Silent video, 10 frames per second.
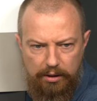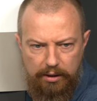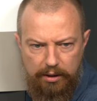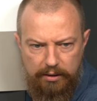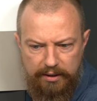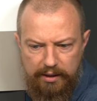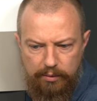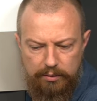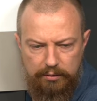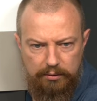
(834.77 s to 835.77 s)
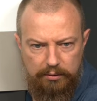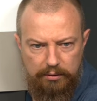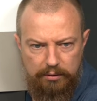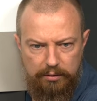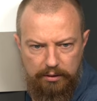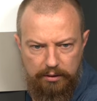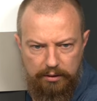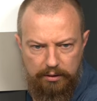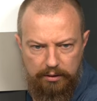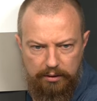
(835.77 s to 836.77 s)
uh, not that one. The other one.
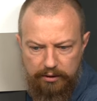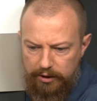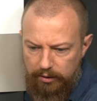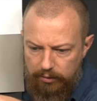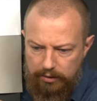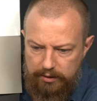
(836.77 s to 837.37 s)
Uh, there you go.